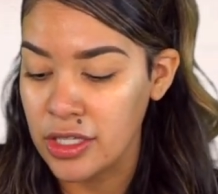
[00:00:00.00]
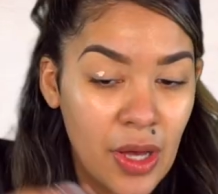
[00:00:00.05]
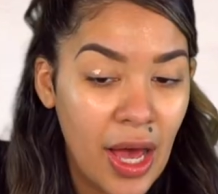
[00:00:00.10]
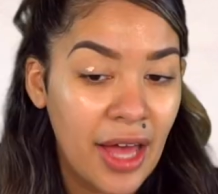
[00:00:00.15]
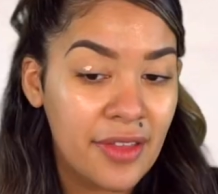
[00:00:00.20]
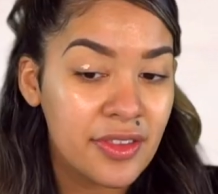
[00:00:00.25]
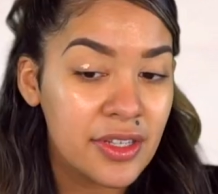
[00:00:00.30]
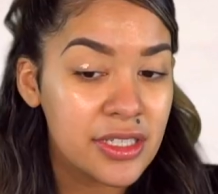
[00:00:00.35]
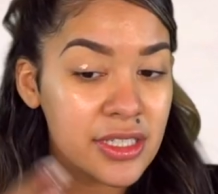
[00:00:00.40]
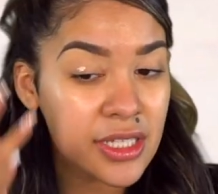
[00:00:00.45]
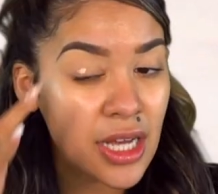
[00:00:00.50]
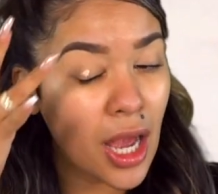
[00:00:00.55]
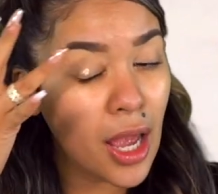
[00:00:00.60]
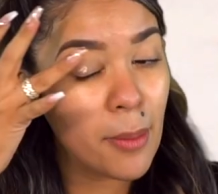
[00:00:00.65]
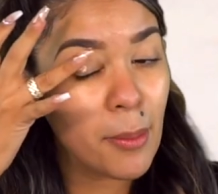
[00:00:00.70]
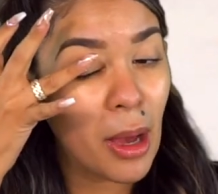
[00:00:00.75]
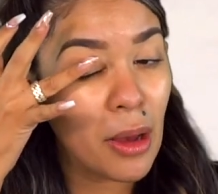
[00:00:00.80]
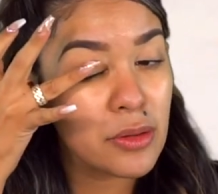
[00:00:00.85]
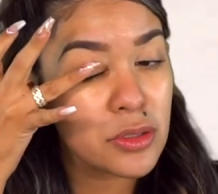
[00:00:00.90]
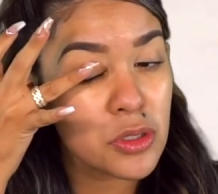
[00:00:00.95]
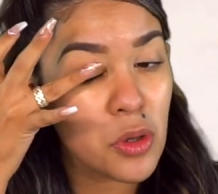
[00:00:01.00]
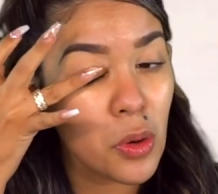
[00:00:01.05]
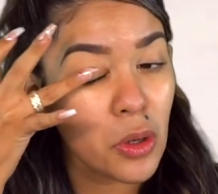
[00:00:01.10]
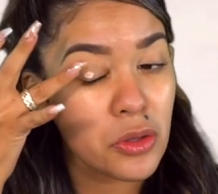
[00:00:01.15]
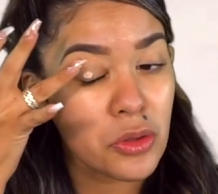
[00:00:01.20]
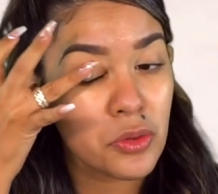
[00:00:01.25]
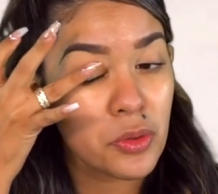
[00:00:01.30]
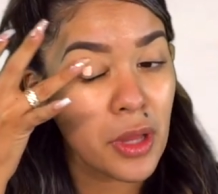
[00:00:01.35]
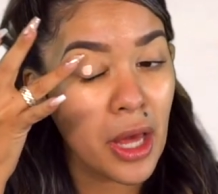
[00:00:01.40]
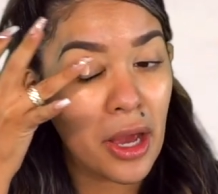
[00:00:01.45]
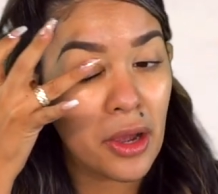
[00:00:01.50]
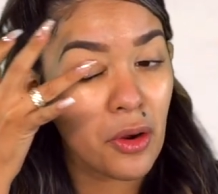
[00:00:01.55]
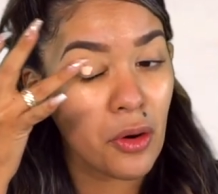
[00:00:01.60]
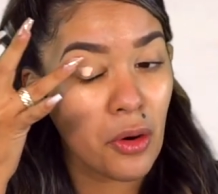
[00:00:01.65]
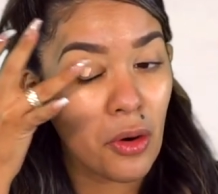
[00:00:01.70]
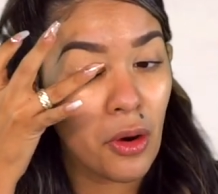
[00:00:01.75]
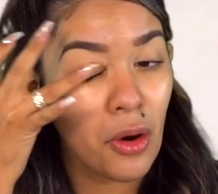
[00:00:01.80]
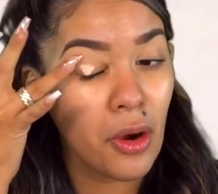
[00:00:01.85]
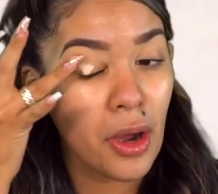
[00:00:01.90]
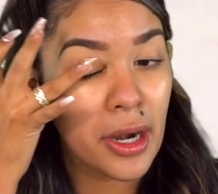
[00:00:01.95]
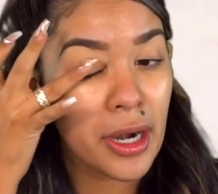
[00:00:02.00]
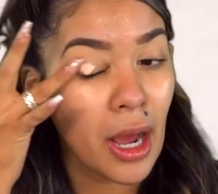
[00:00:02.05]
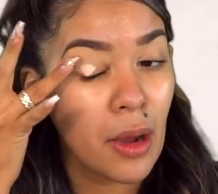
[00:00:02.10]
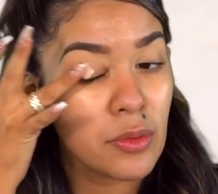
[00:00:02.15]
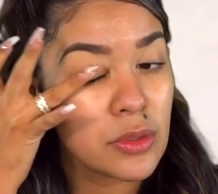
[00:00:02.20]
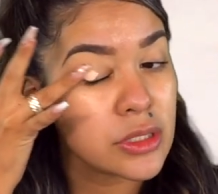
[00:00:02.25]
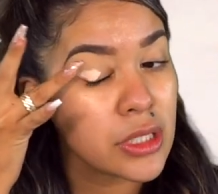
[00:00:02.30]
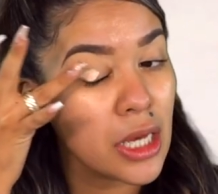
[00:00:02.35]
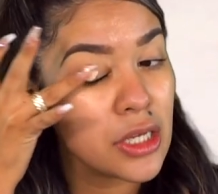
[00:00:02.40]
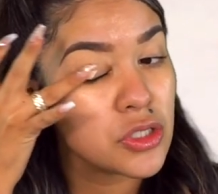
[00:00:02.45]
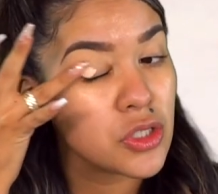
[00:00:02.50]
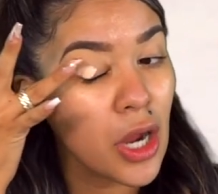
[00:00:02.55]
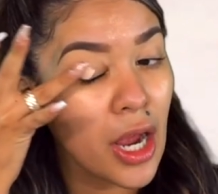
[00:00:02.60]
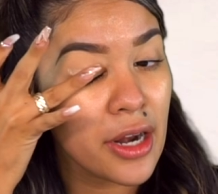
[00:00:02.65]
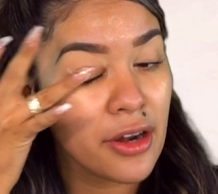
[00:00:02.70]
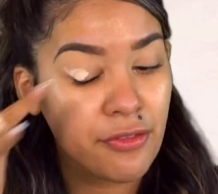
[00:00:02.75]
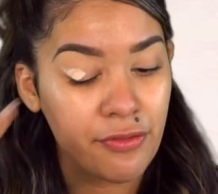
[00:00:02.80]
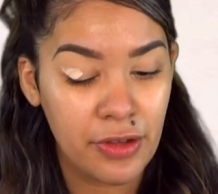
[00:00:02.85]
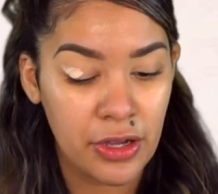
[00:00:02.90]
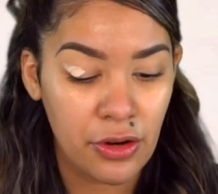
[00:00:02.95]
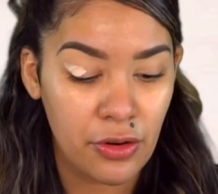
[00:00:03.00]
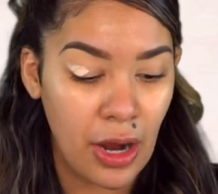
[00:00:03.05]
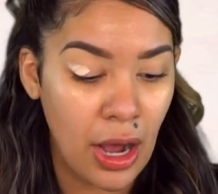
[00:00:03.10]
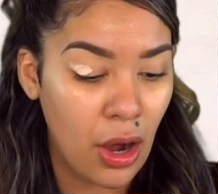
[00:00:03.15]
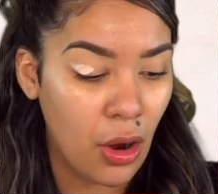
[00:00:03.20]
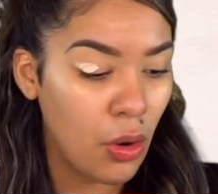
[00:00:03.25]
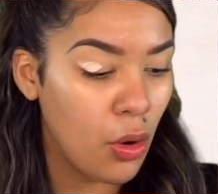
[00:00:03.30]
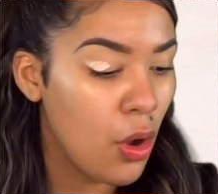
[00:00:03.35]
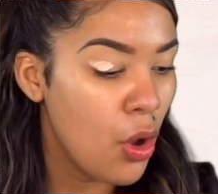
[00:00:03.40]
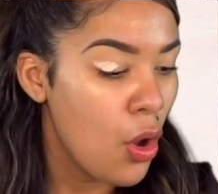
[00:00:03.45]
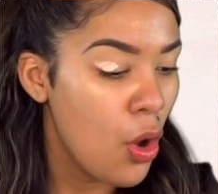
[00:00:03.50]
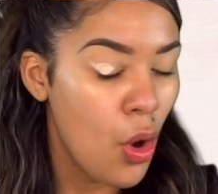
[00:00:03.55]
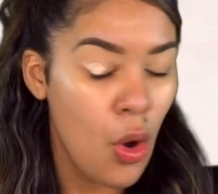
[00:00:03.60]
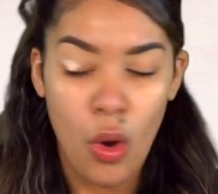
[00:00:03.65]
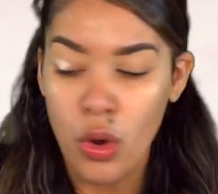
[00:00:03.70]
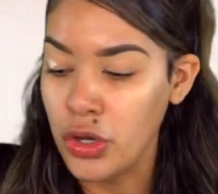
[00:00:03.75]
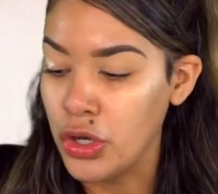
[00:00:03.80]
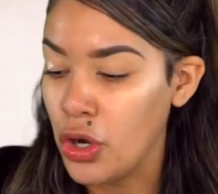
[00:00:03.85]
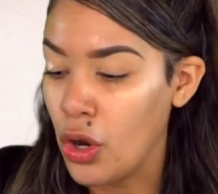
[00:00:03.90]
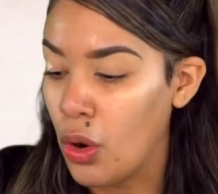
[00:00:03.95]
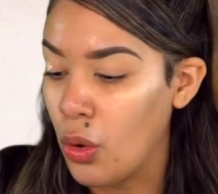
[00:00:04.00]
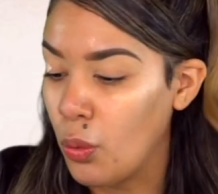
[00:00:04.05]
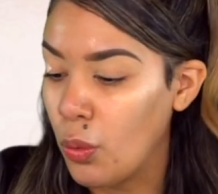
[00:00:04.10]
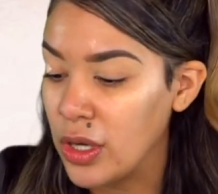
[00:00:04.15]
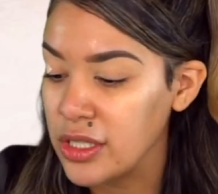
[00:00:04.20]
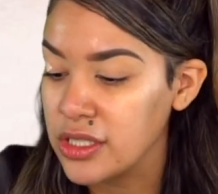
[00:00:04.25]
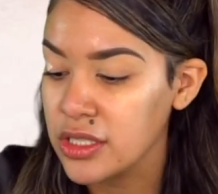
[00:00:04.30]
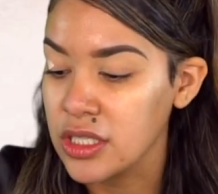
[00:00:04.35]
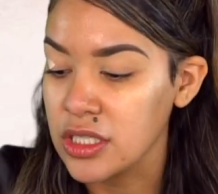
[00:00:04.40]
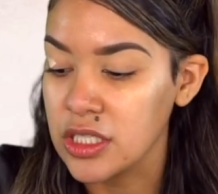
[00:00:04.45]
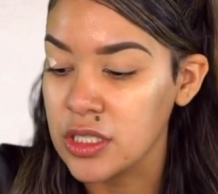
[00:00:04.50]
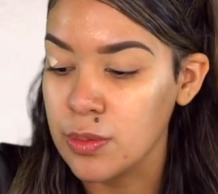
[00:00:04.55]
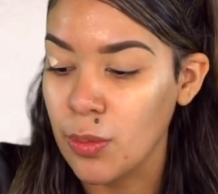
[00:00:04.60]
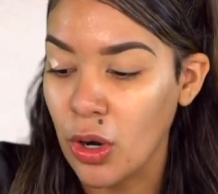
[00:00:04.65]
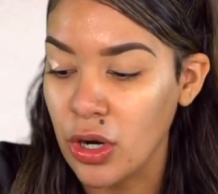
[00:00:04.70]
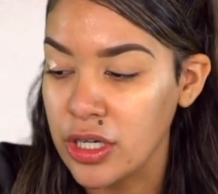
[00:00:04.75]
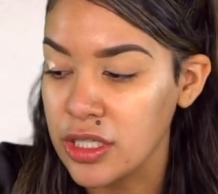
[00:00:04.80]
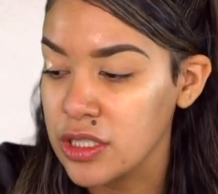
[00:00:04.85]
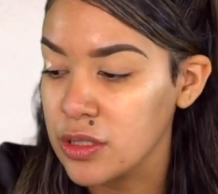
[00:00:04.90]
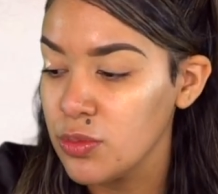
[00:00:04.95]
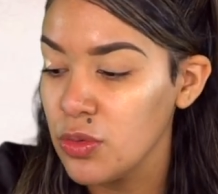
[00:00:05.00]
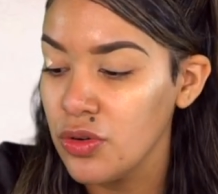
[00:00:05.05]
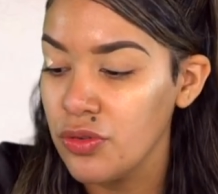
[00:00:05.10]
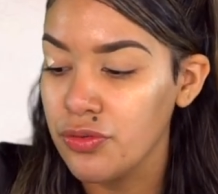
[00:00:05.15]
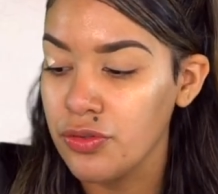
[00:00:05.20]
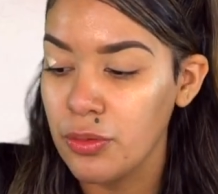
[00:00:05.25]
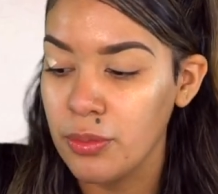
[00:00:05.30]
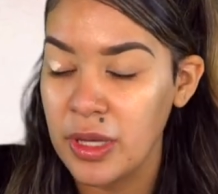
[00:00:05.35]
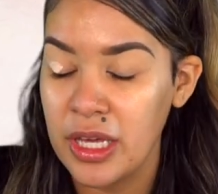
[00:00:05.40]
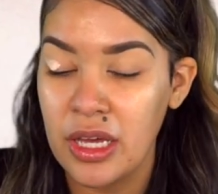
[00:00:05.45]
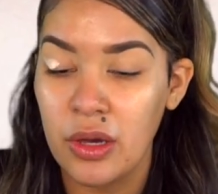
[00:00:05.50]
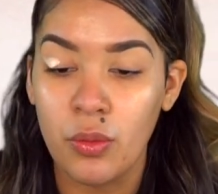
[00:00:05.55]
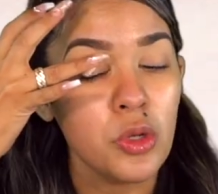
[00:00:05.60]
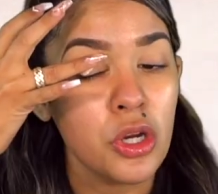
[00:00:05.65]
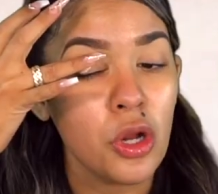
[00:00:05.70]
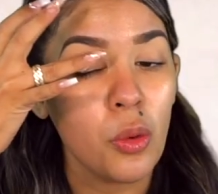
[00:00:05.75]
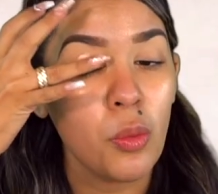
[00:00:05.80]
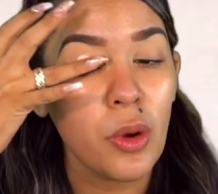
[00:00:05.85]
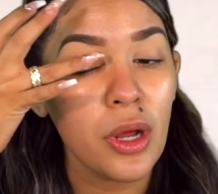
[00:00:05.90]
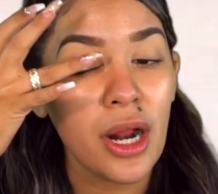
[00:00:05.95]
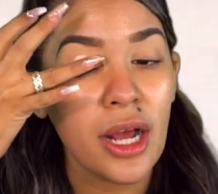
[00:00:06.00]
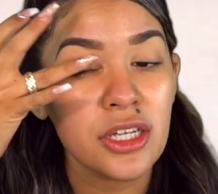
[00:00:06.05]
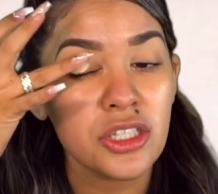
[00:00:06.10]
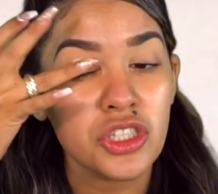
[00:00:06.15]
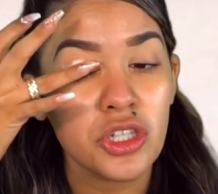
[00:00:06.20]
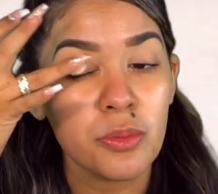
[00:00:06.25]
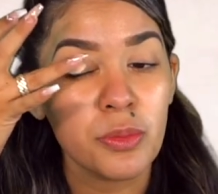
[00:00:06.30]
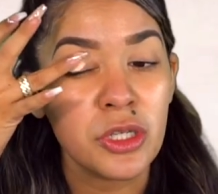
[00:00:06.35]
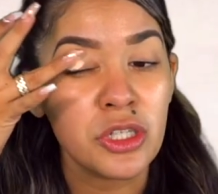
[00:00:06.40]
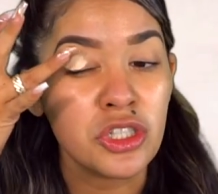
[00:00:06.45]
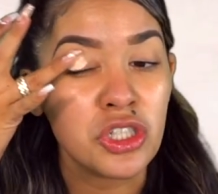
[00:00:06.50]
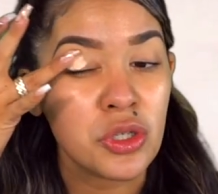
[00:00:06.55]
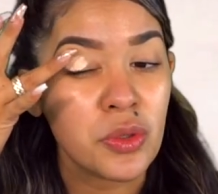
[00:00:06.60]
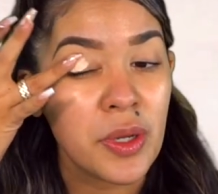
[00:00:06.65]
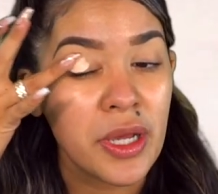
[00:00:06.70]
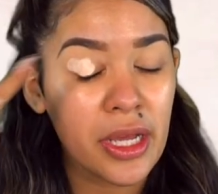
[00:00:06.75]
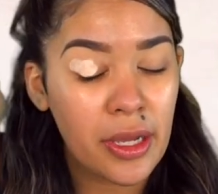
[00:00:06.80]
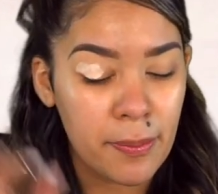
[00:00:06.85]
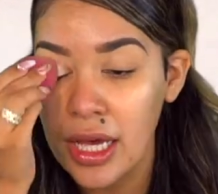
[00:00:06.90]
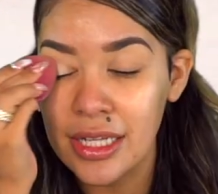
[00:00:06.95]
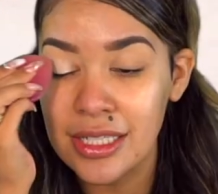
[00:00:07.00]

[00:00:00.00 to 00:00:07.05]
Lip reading: So at this time, I was going through that, girl, and I was like trying to figure out, you know, what's the smartest move for me, you know, what I should be doing.